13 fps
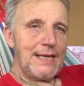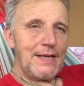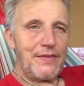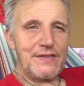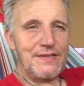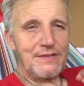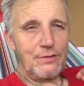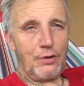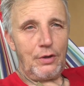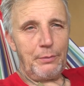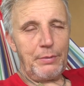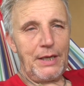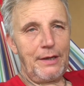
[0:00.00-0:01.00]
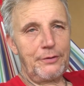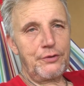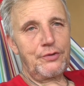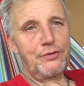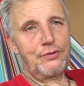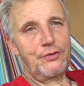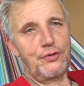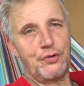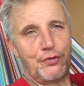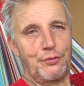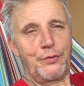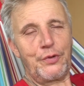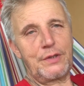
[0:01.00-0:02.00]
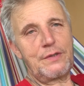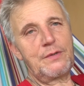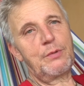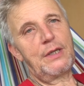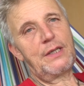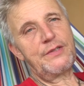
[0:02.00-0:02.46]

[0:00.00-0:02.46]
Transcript: This is all about truth as well.